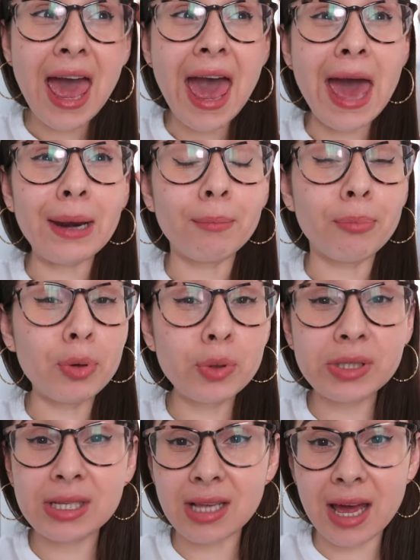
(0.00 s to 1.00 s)
and
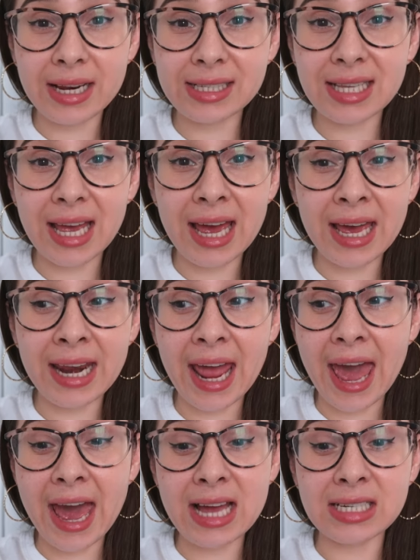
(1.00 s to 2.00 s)
bruises on his head,
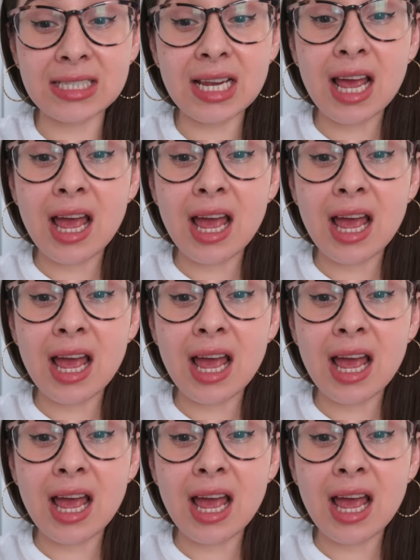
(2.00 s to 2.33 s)
and